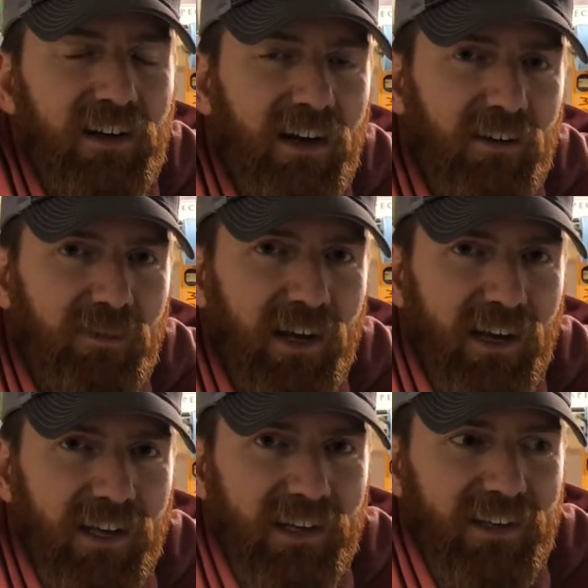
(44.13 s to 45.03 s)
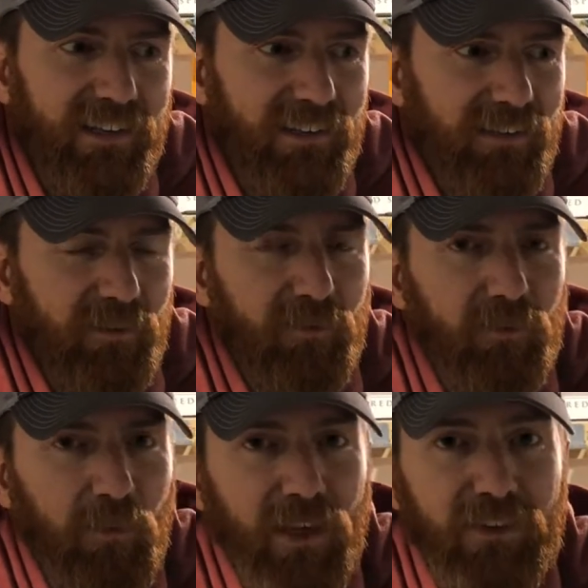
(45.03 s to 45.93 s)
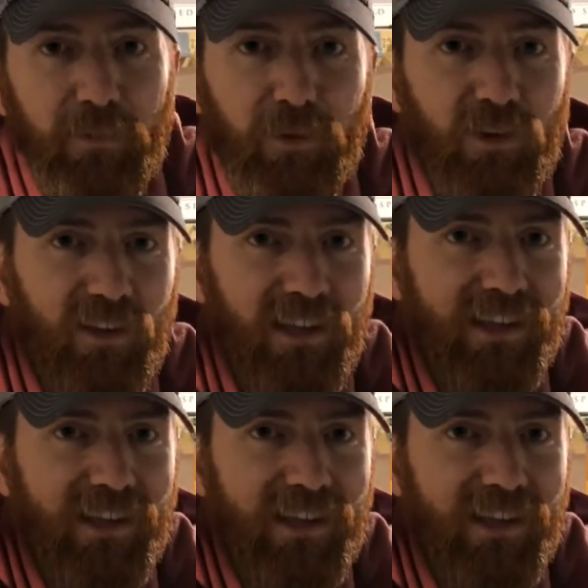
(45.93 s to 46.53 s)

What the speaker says: I've had my typical